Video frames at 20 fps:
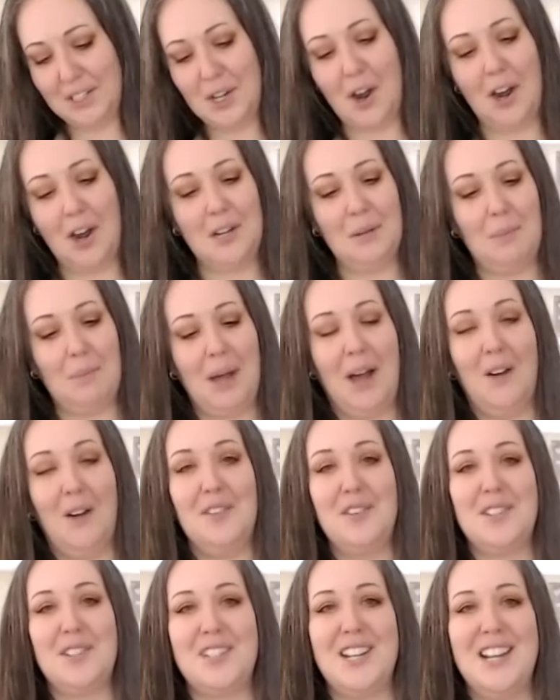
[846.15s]
to talk
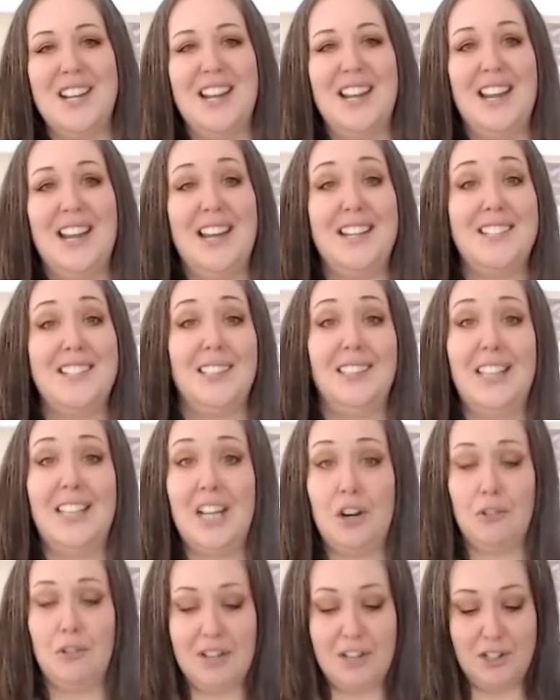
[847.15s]
about is
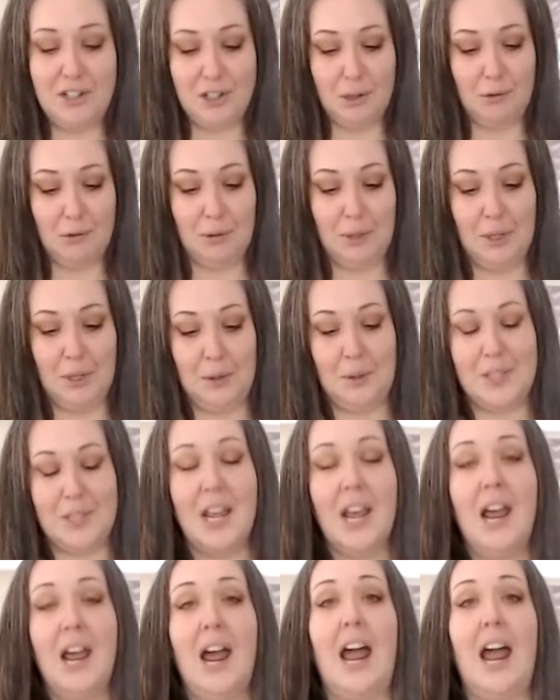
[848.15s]
licorice root.